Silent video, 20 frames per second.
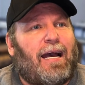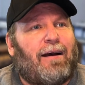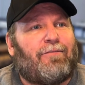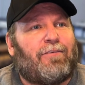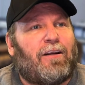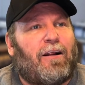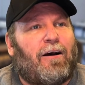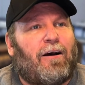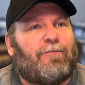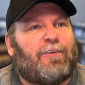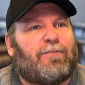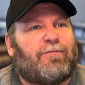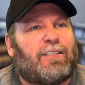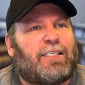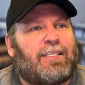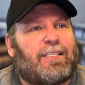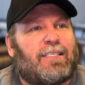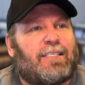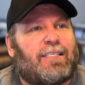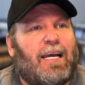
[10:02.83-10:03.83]
Kavanaugh,
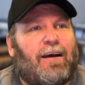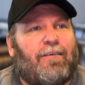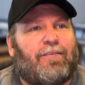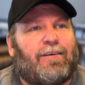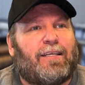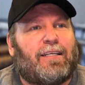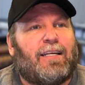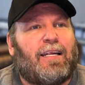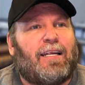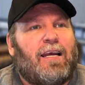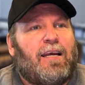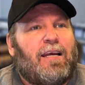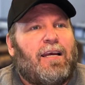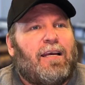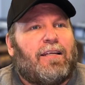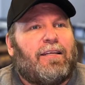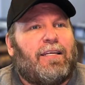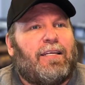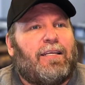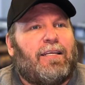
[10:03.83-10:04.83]
57.
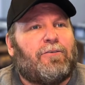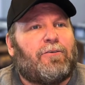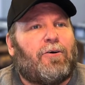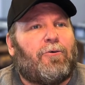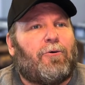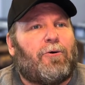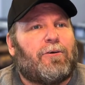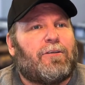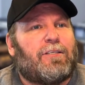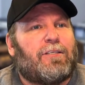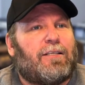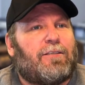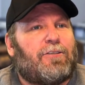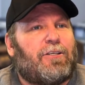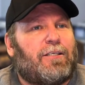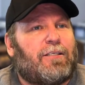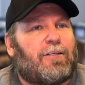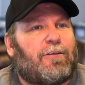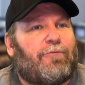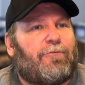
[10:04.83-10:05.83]
Neil
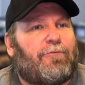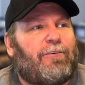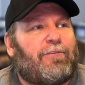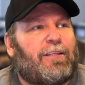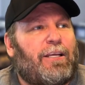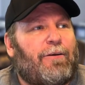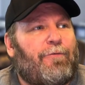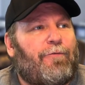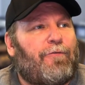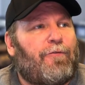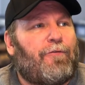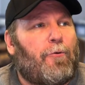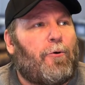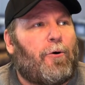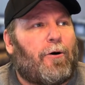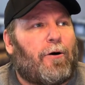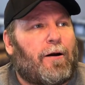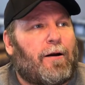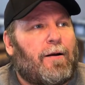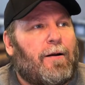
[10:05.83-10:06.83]
Gorsuch is
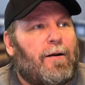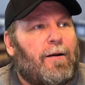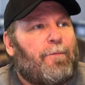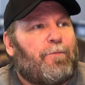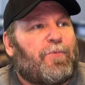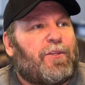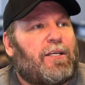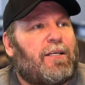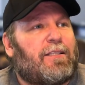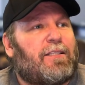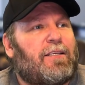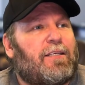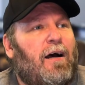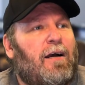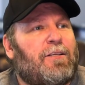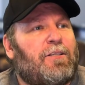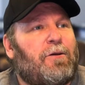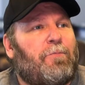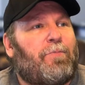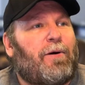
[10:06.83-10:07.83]
54.
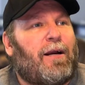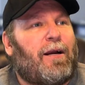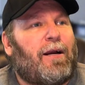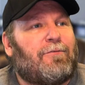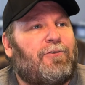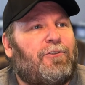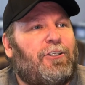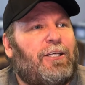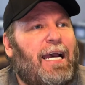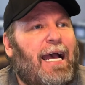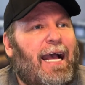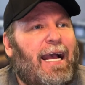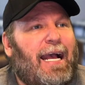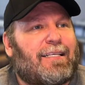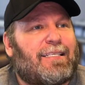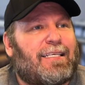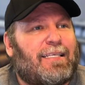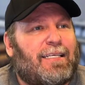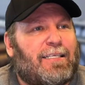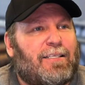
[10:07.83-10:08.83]
Ketanji Brown
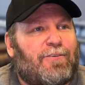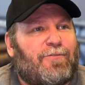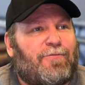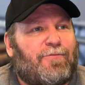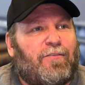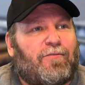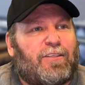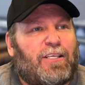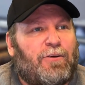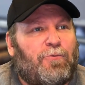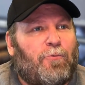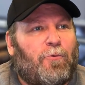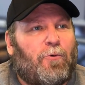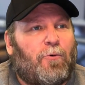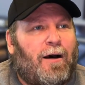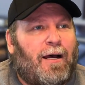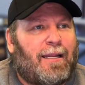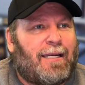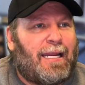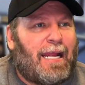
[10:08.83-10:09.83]
Jackson is
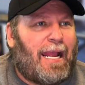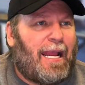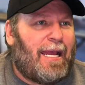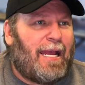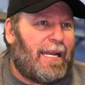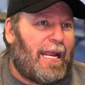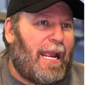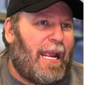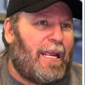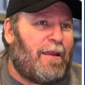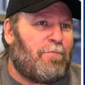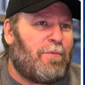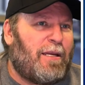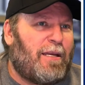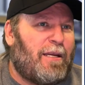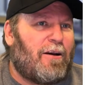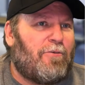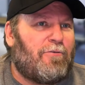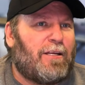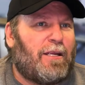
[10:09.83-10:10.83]
51. And
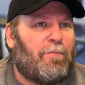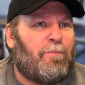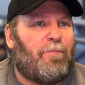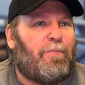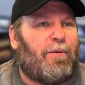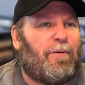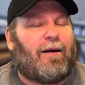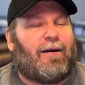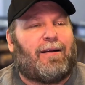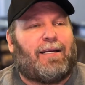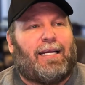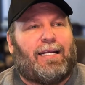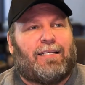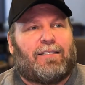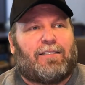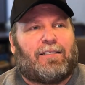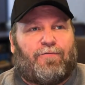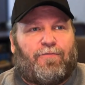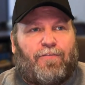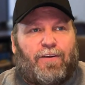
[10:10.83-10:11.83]
Amy Coney Barrett
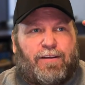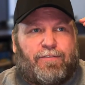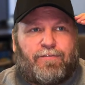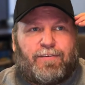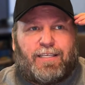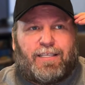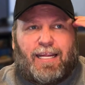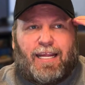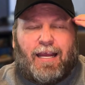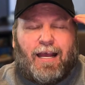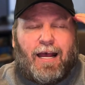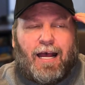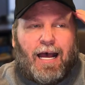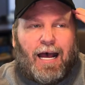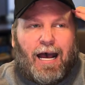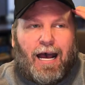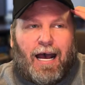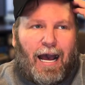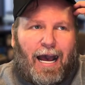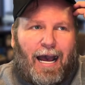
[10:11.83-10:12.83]
is 50.
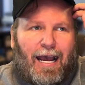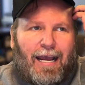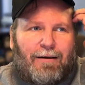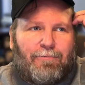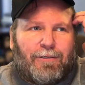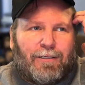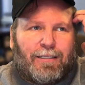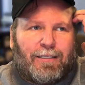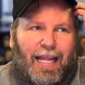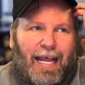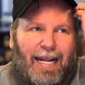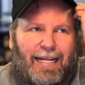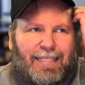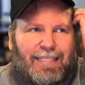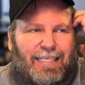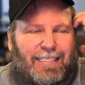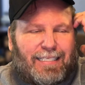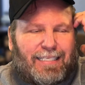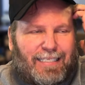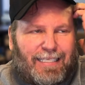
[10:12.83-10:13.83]
I would
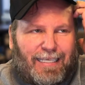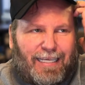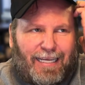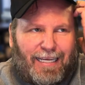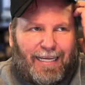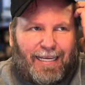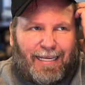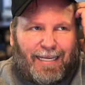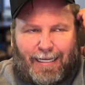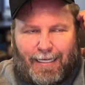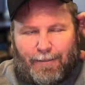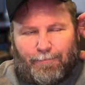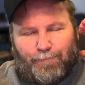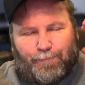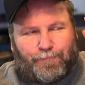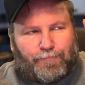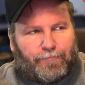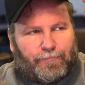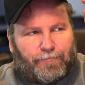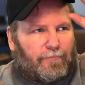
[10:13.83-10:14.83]
like to see